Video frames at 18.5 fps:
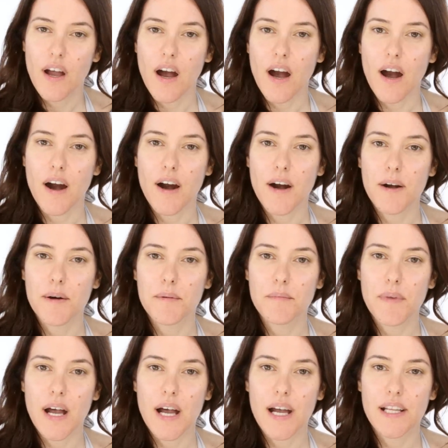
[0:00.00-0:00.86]

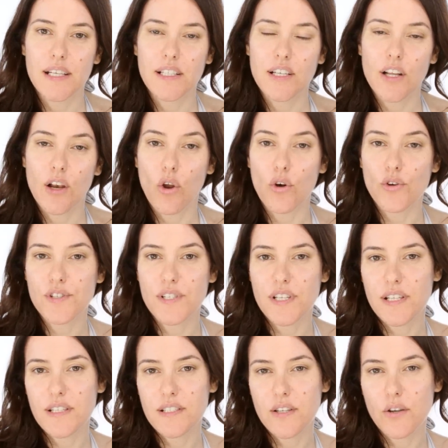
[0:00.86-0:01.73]
Um, and
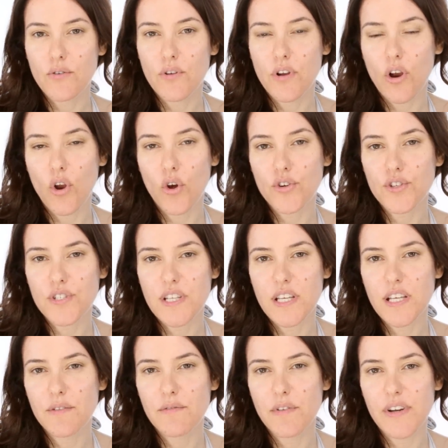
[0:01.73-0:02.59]
glosses, so
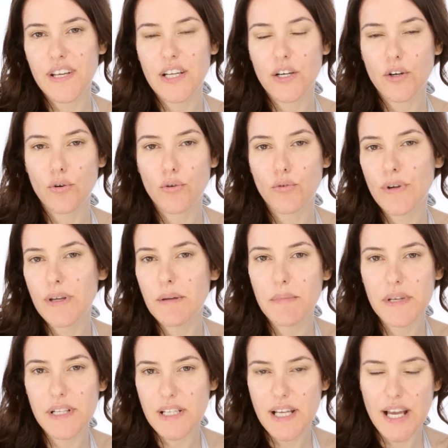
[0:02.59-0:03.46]
glossy and very
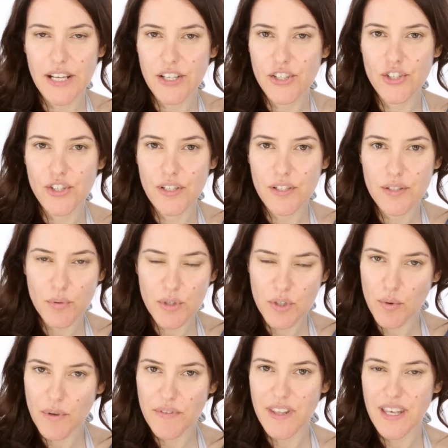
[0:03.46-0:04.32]
creamy textures,
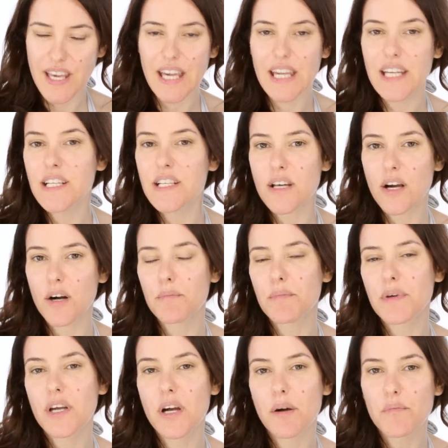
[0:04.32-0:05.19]
which when they heat
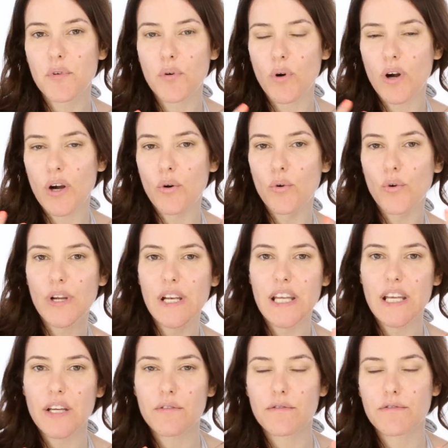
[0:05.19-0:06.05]
up become quite
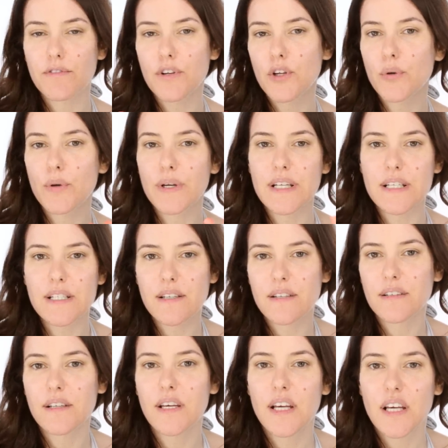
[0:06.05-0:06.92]
oily and fluid
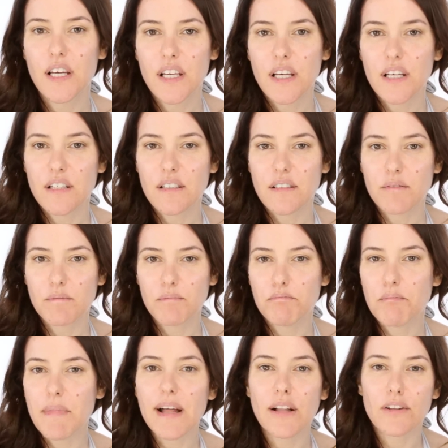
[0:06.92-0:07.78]
and
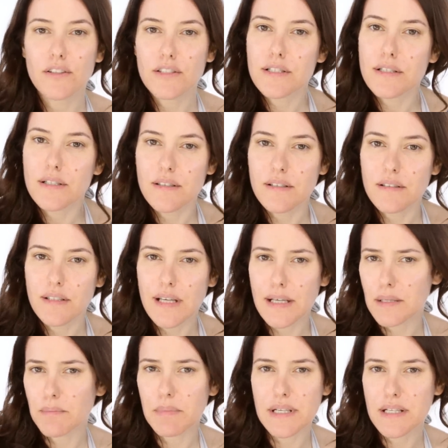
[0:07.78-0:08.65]
melt and
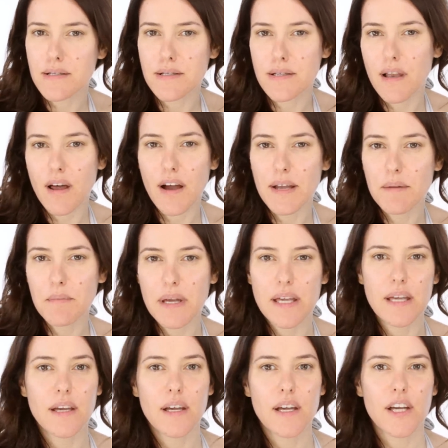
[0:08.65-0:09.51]
get a bit
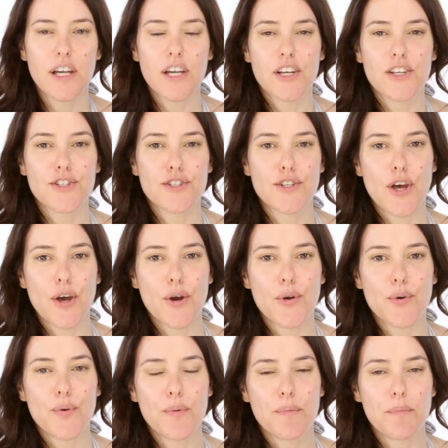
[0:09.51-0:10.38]
slimy.
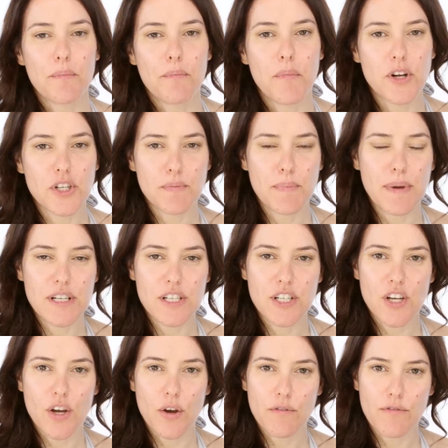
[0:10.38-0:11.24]
So much better
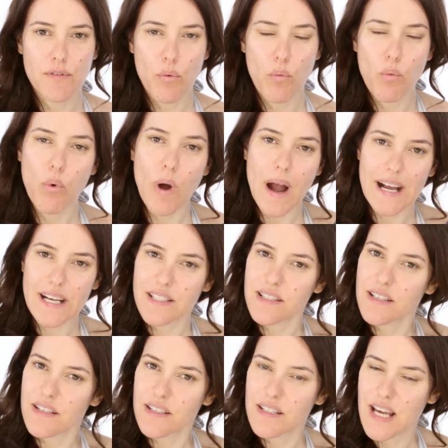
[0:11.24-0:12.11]
to go for
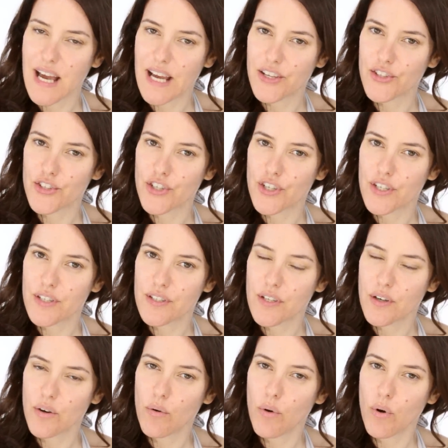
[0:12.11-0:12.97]
waxier textures
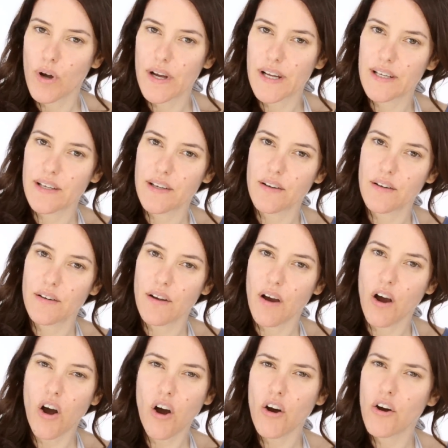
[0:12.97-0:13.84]
and quite
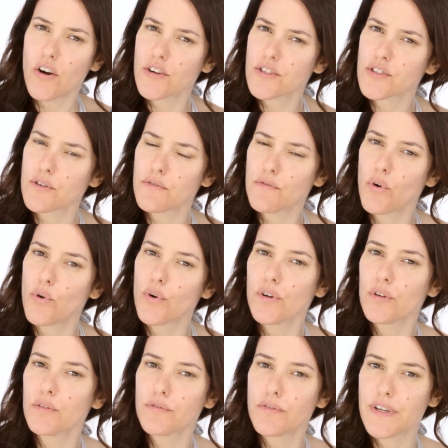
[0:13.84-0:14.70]
hard sort of
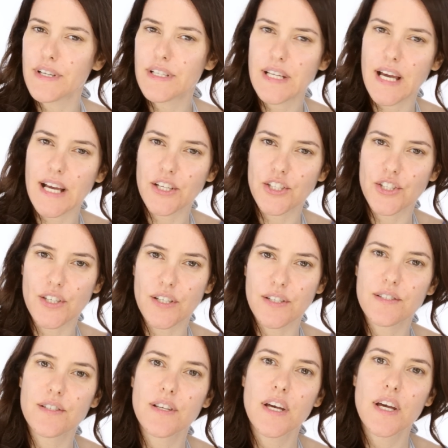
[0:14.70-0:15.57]
oil-free
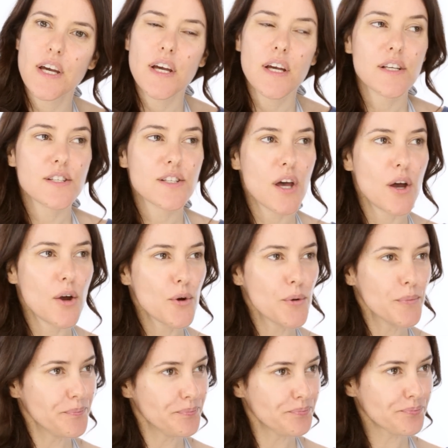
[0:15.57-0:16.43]
textures.
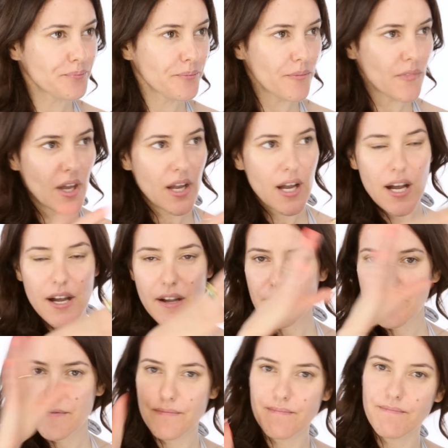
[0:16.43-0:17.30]
So
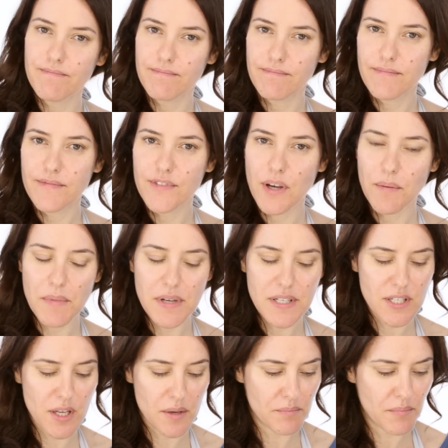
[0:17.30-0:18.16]
I've done my
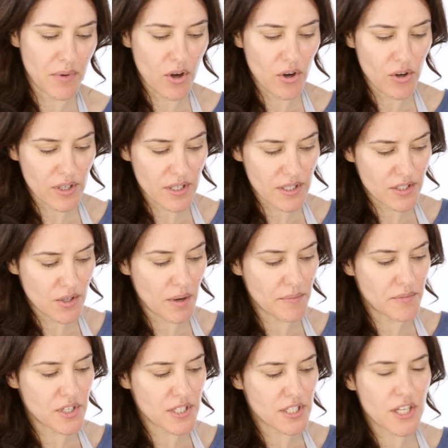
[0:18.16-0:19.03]
sunblock. So
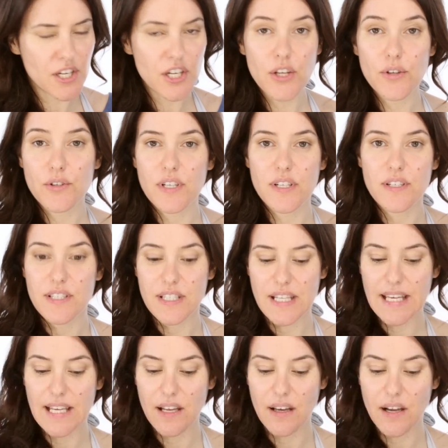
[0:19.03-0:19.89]
I'm just going to use
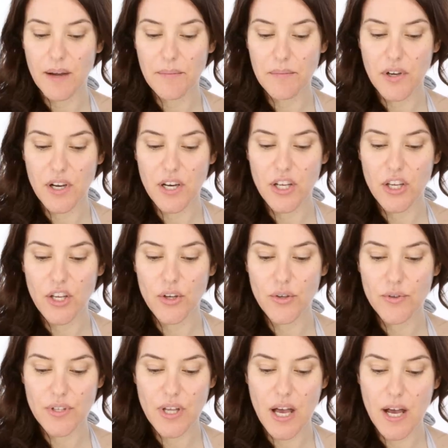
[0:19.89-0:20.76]
concealer. I'm going to
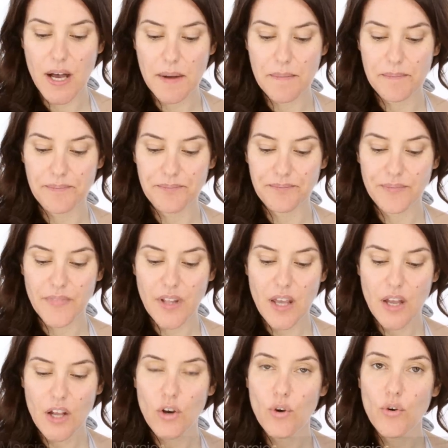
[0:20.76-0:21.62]
use um,
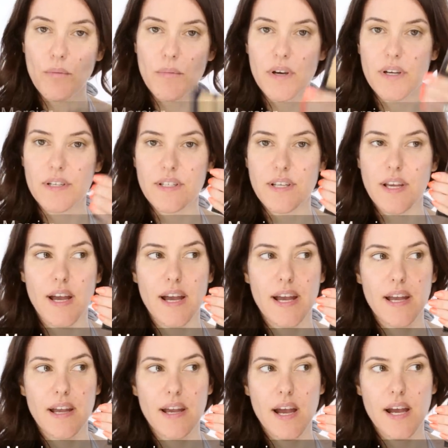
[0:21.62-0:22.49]
Laura
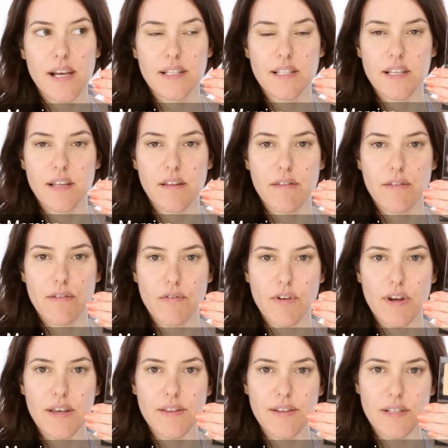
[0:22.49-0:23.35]
Mercier S C
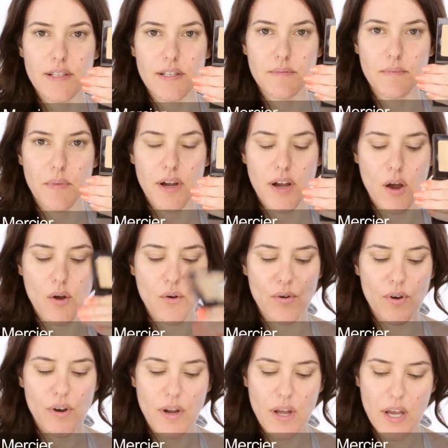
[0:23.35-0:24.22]
three. This is my
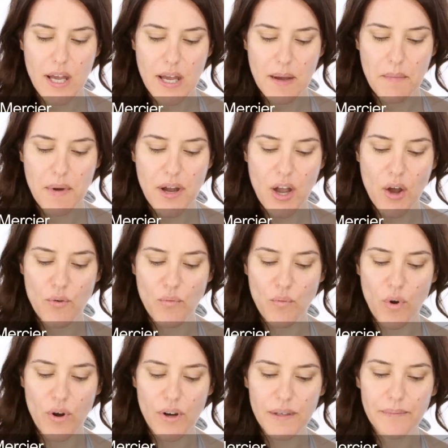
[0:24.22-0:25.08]
own, my
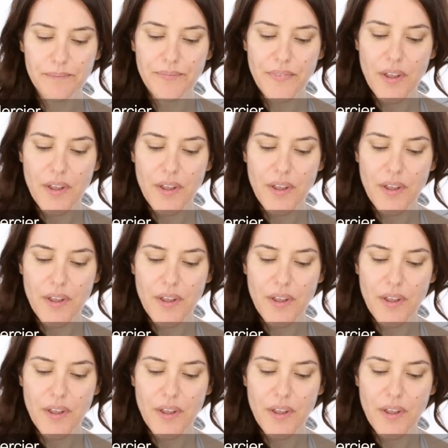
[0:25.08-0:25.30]
own one.